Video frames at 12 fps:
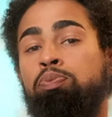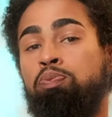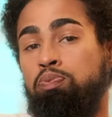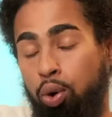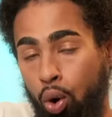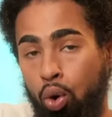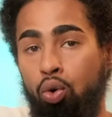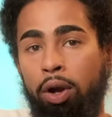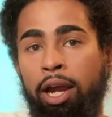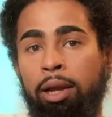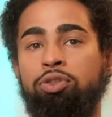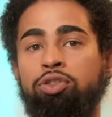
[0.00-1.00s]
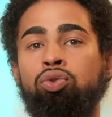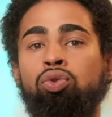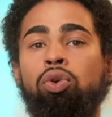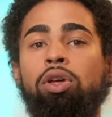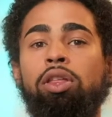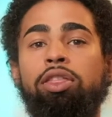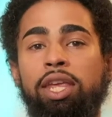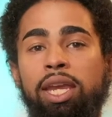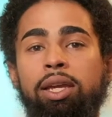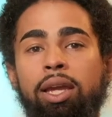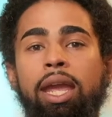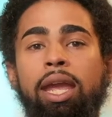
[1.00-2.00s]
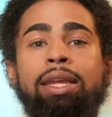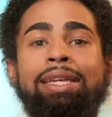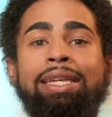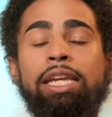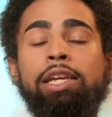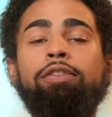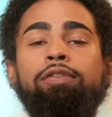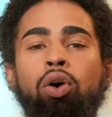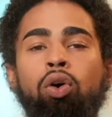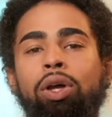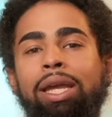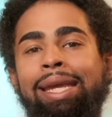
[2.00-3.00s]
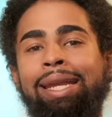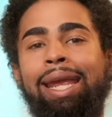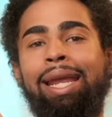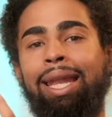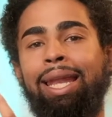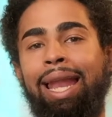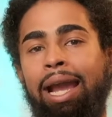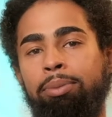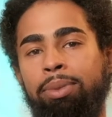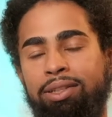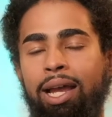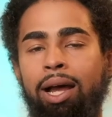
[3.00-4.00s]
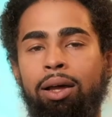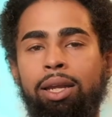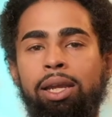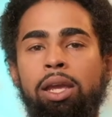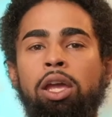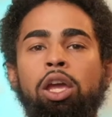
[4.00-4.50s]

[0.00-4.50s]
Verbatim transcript: programmed to think and default in a lack mentality,